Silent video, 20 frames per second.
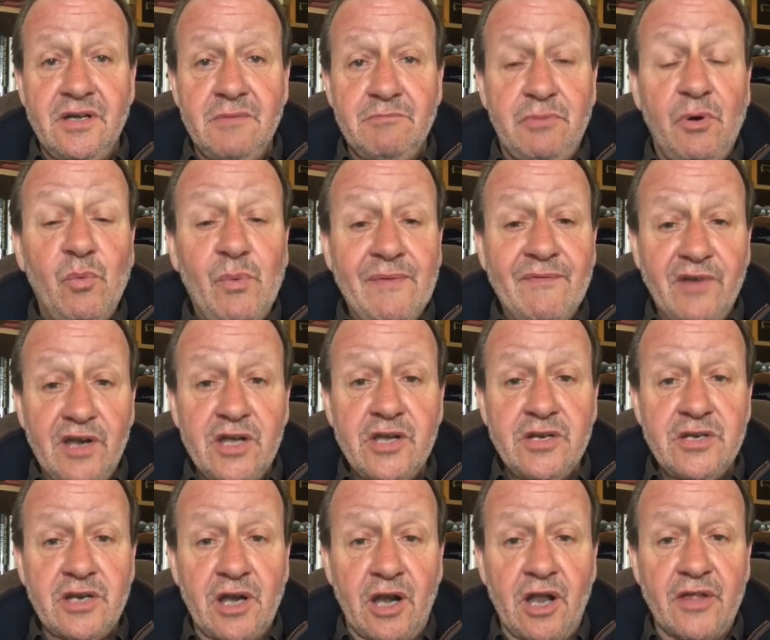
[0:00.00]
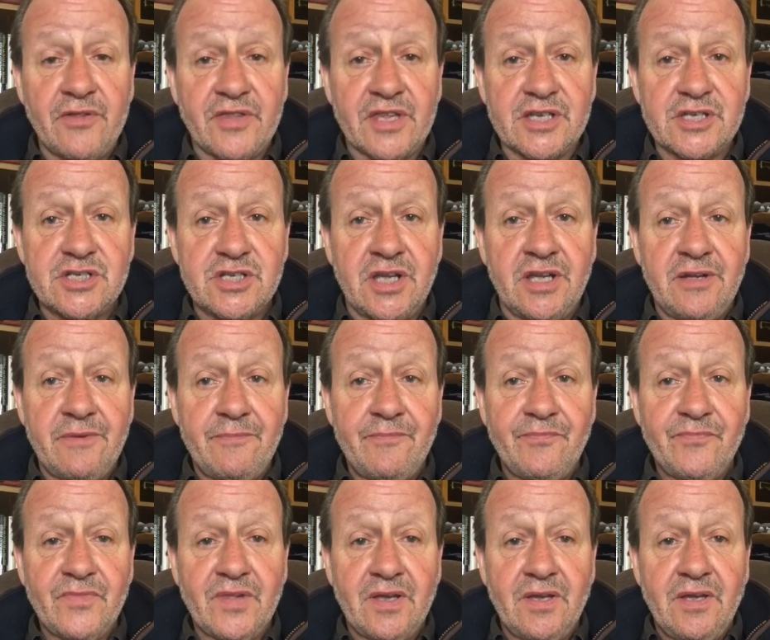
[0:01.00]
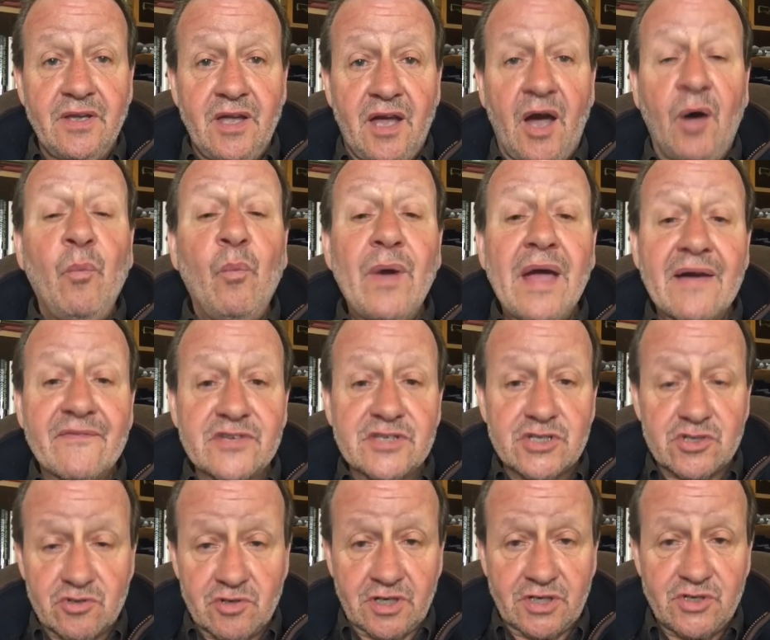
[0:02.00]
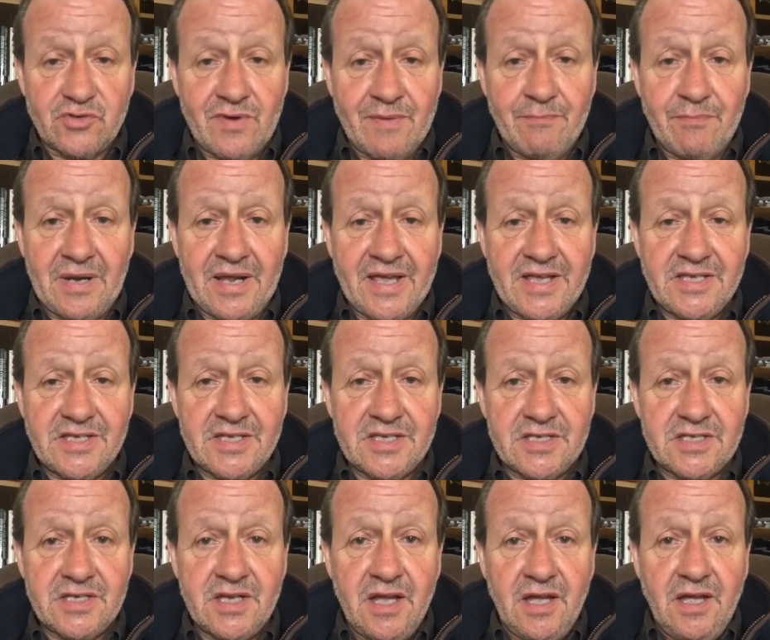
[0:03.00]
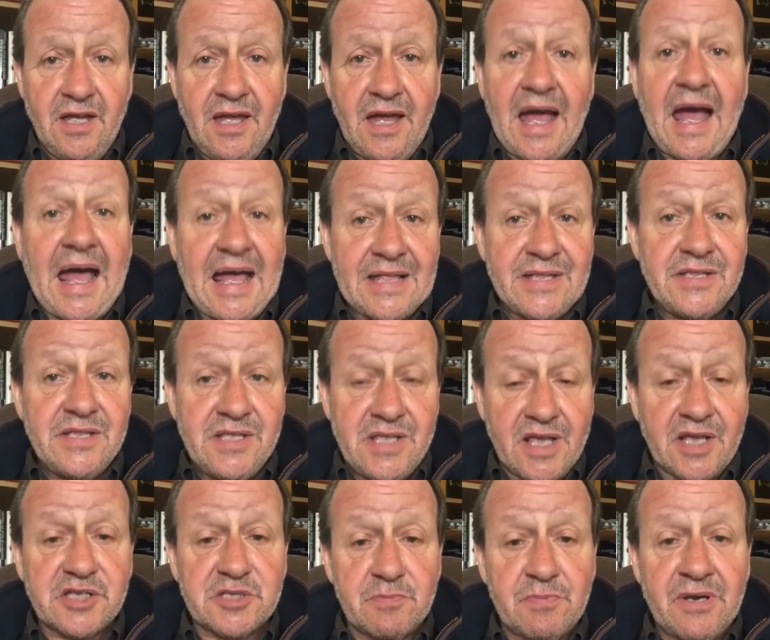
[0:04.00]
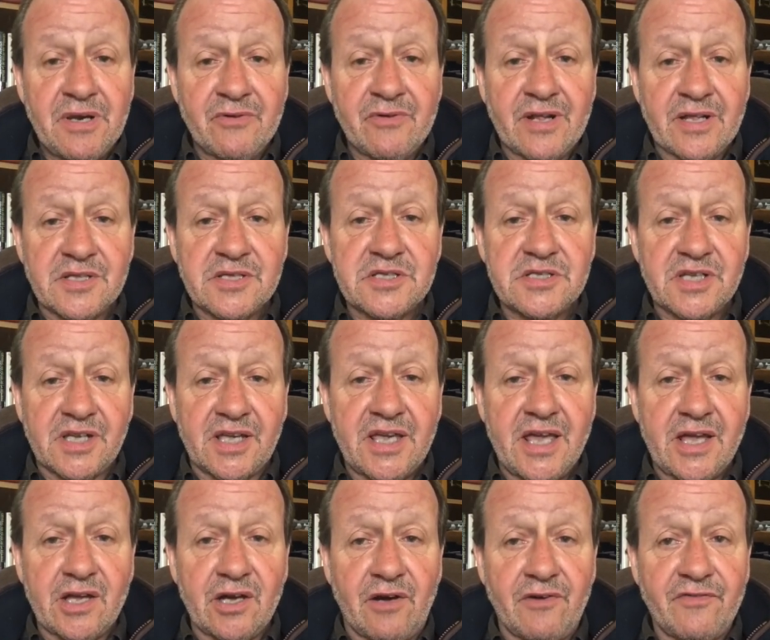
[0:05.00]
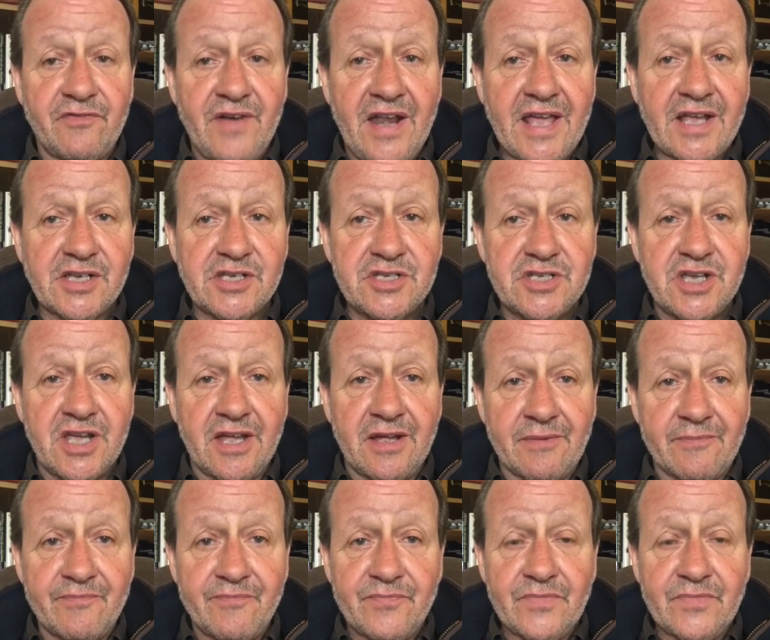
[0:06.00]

But we've learned a lot this year, and we have a structure in place and the experience to kick off next year